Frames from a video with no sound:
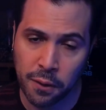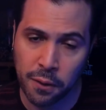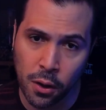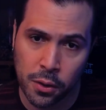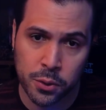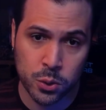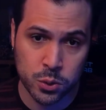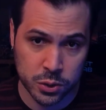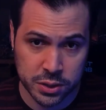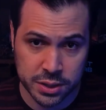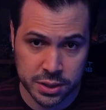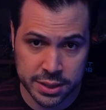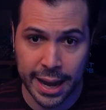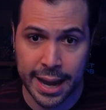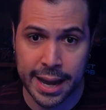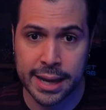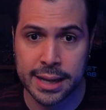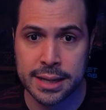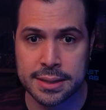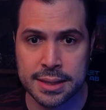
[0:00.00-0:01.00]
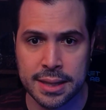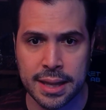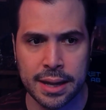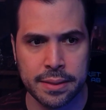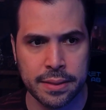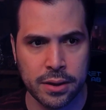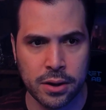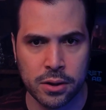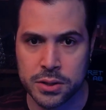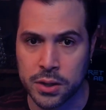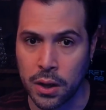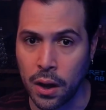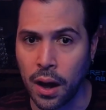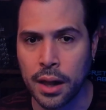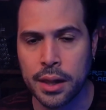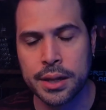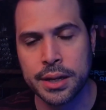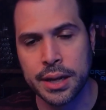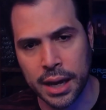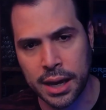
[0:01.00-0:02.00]
All those days that there's a
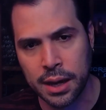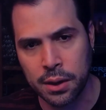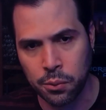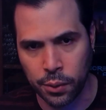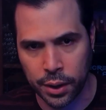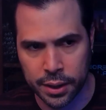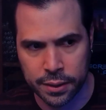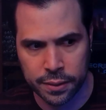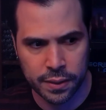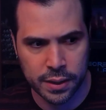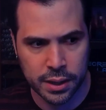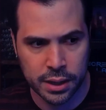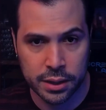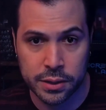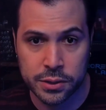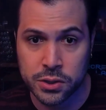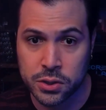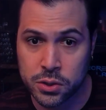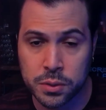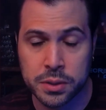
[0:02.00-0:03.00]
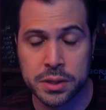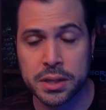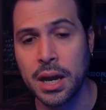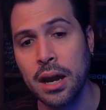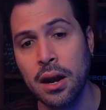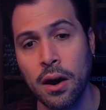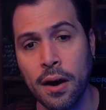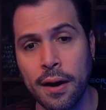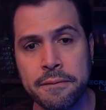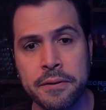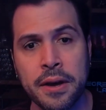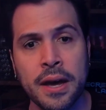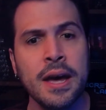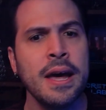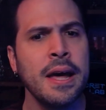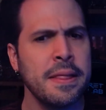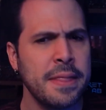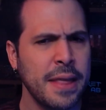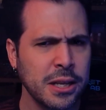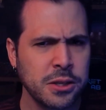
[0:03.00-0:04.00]
holiday when the students get off,
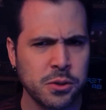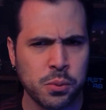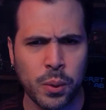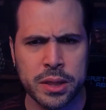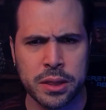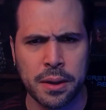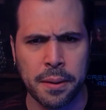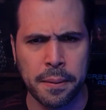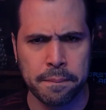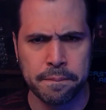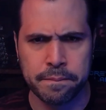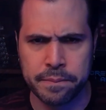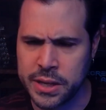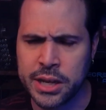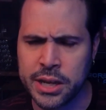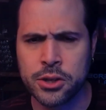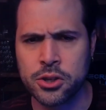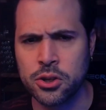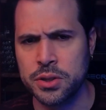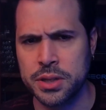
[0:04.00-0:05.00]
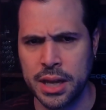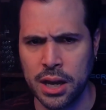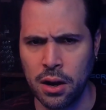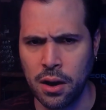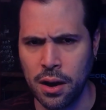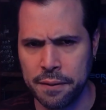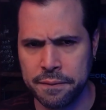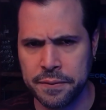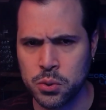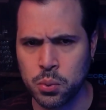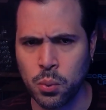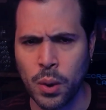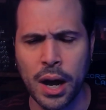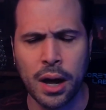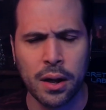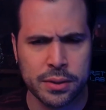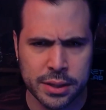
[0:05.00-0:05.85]
that's when the teachers get off as well.